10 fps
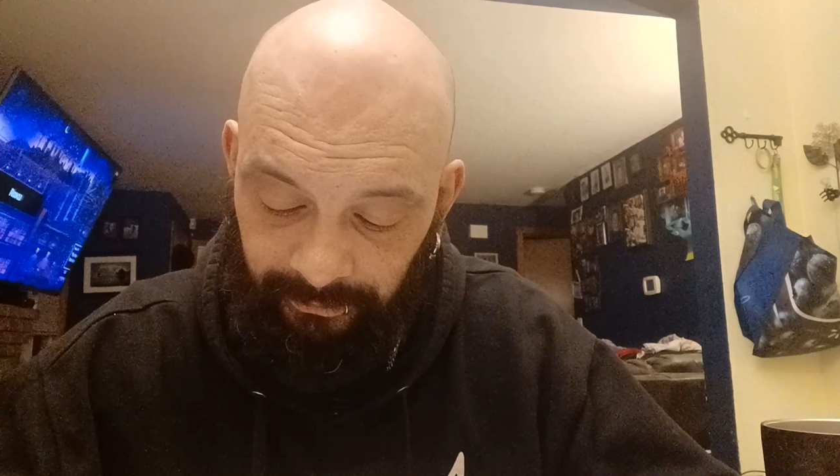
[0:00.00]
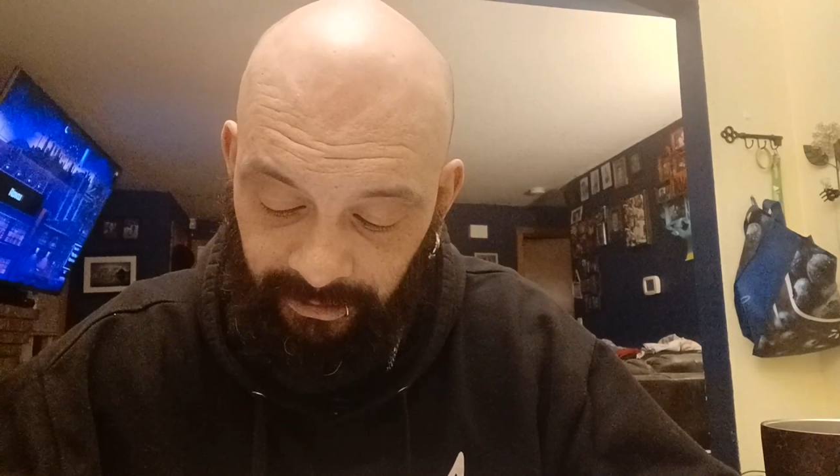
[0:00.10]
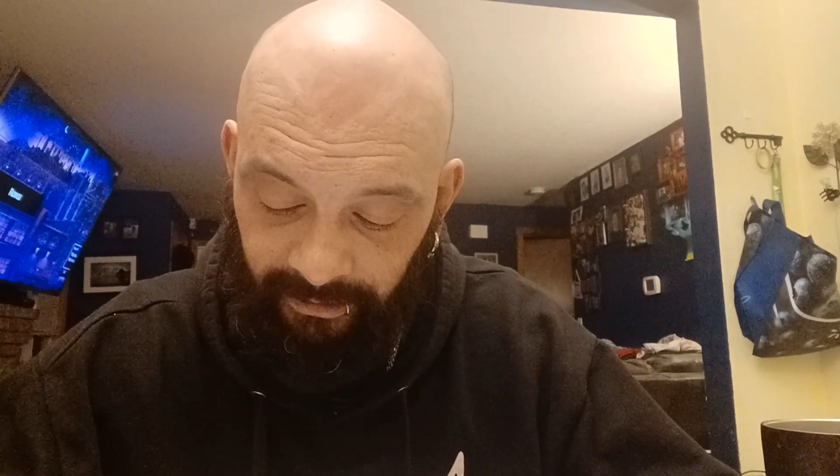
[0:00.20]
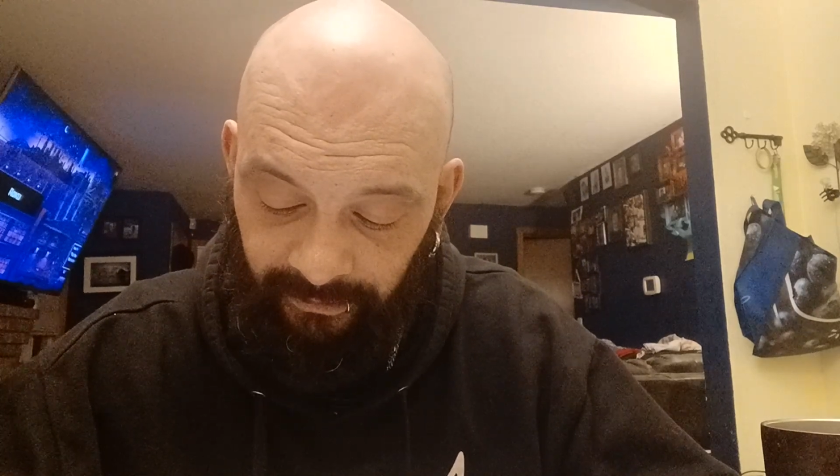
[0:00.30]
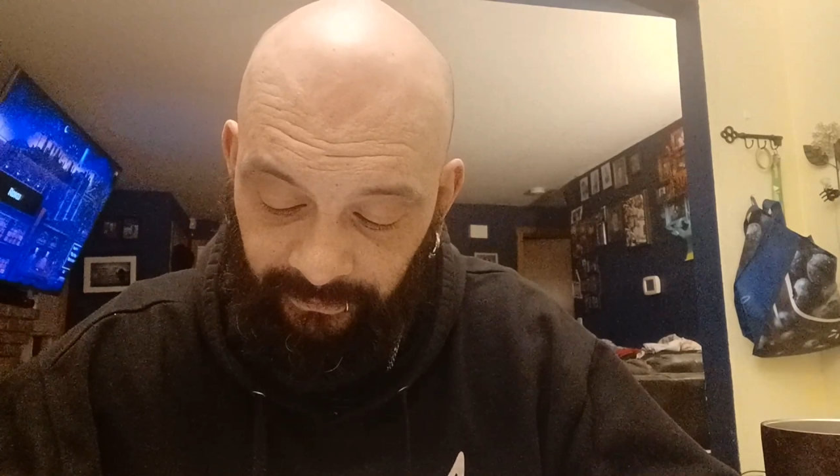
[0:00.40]

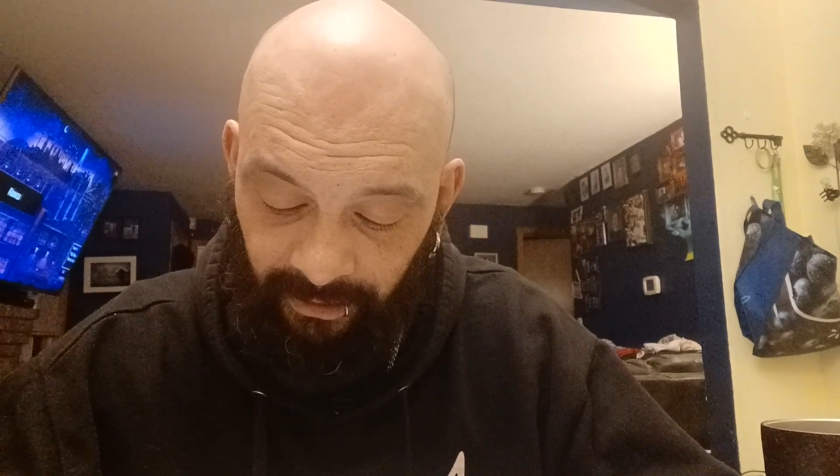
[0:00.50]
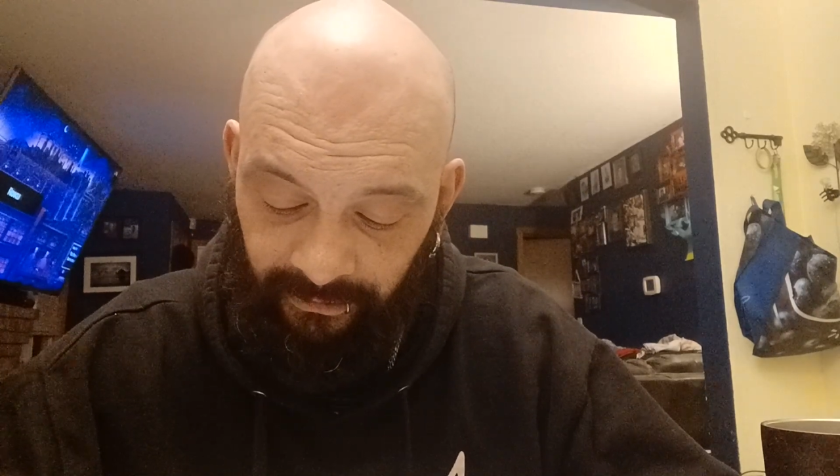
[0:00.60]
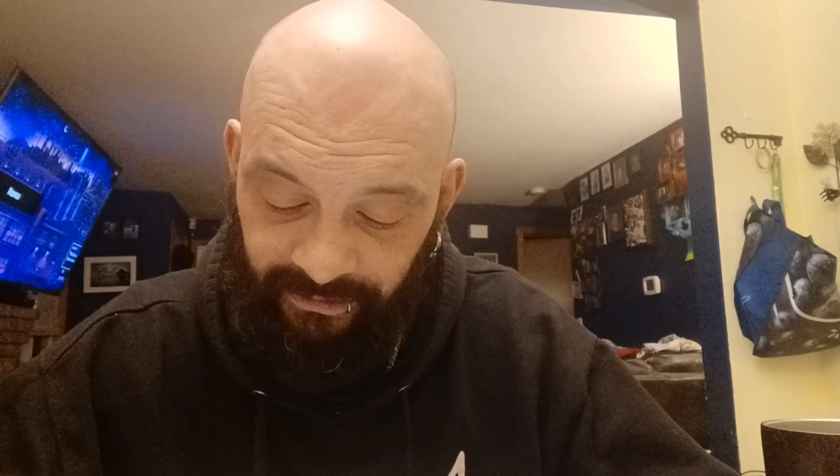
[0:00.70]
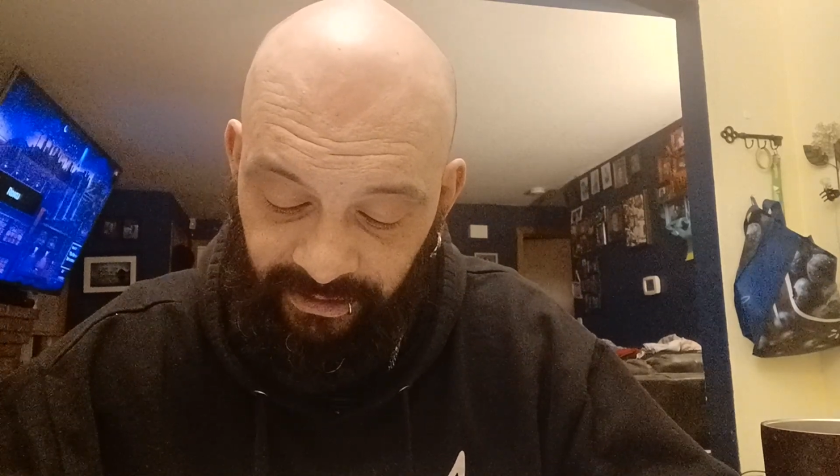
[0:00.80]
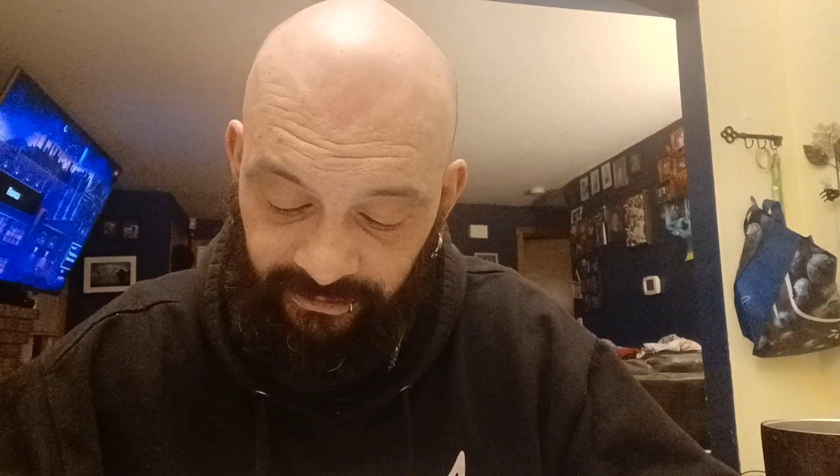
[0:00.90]
by their
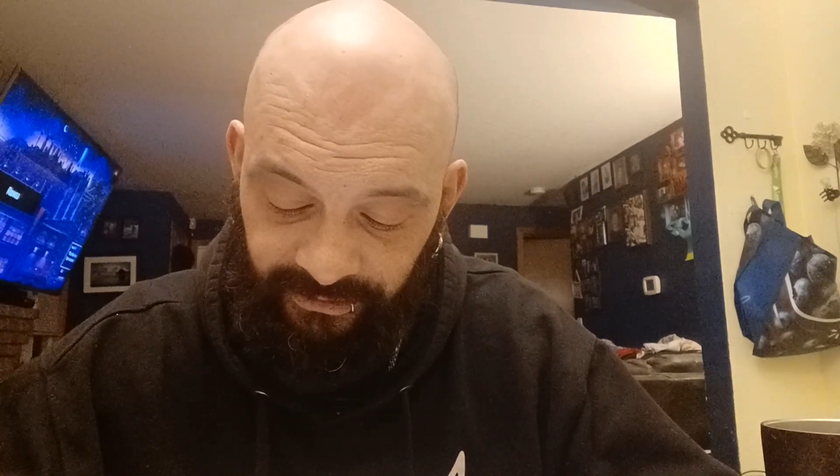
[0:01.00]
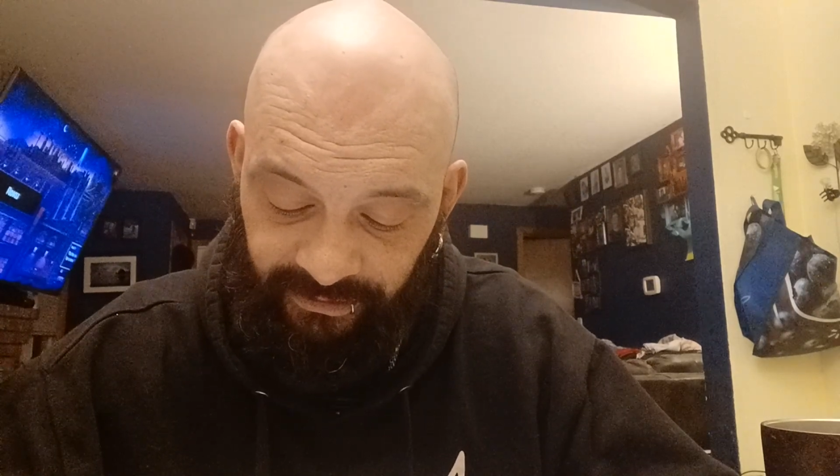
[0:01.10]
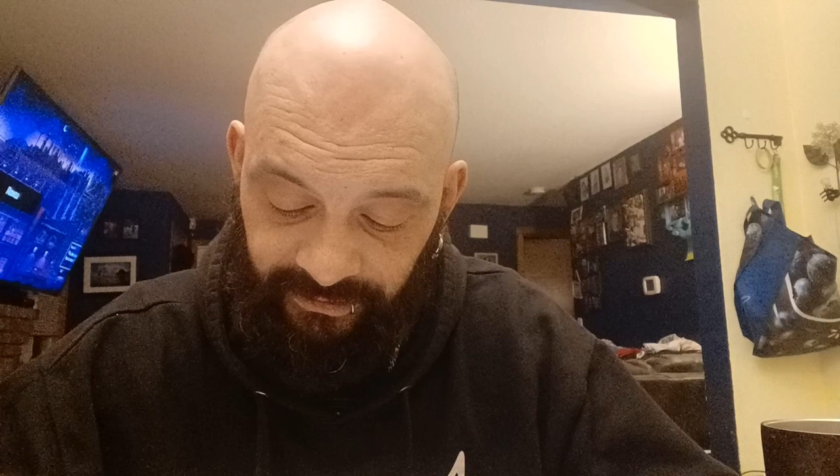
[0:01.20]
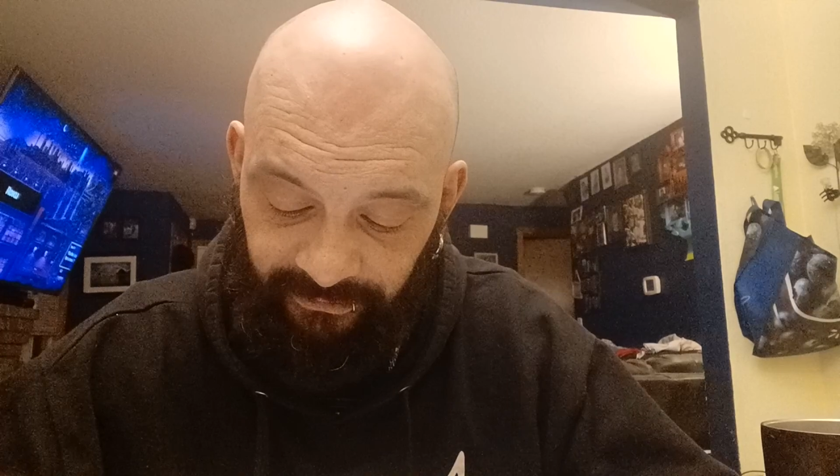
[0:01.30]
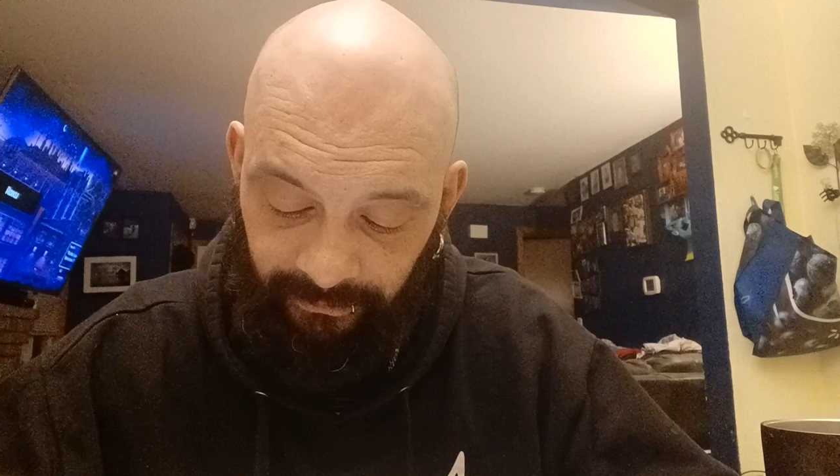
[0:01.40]
fathers' houses,